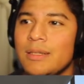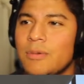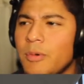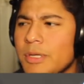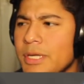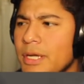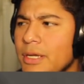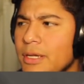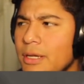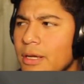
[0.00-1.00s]
Where was I?
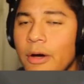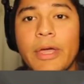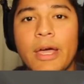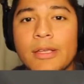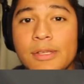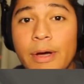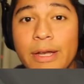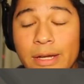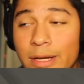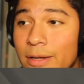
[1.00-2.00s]
Oh, yeah, so I
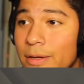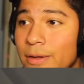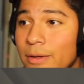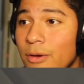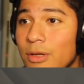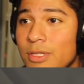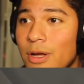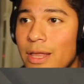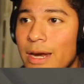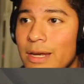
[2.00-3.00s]
did you all
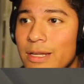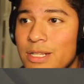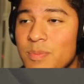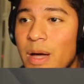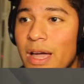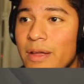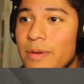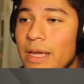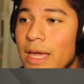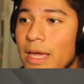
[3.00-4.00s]
saw that I did just buy a,
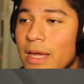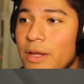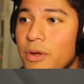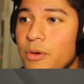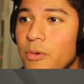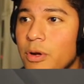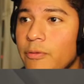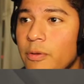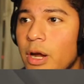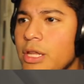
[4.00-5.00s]
a new grill.
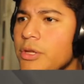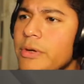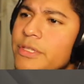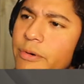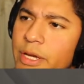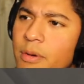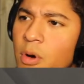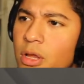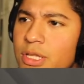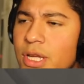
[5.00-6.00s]
Alright, dude, it's green. Come
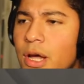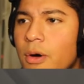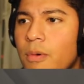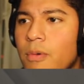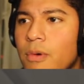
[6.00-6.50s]
on, let's go.